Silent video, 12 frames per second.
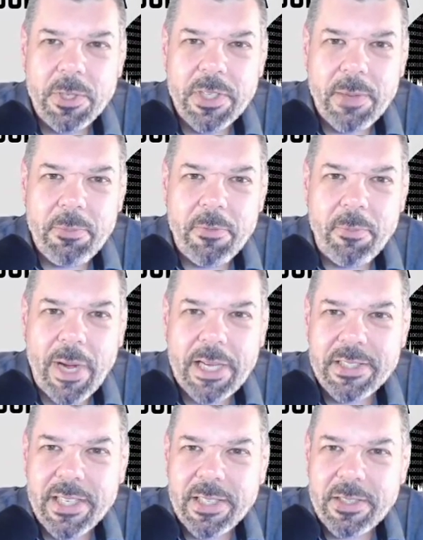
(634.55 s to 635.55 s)
type of
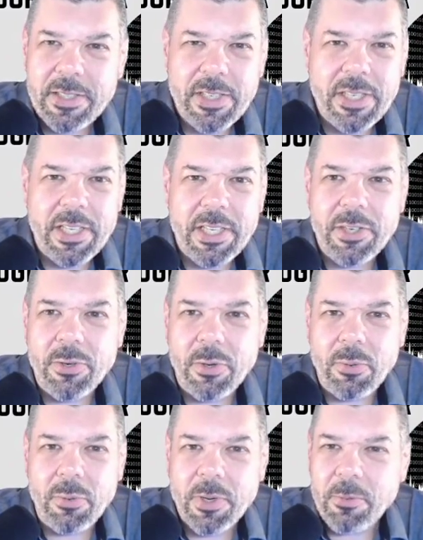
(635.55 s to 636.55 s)
mindset do you need, or
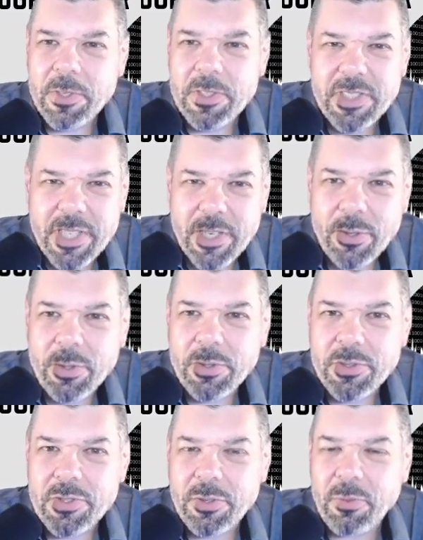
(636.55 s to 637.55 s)
what
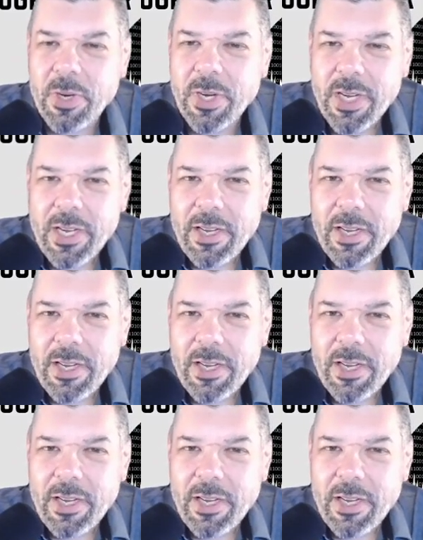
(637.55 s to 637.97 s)
skills, or what,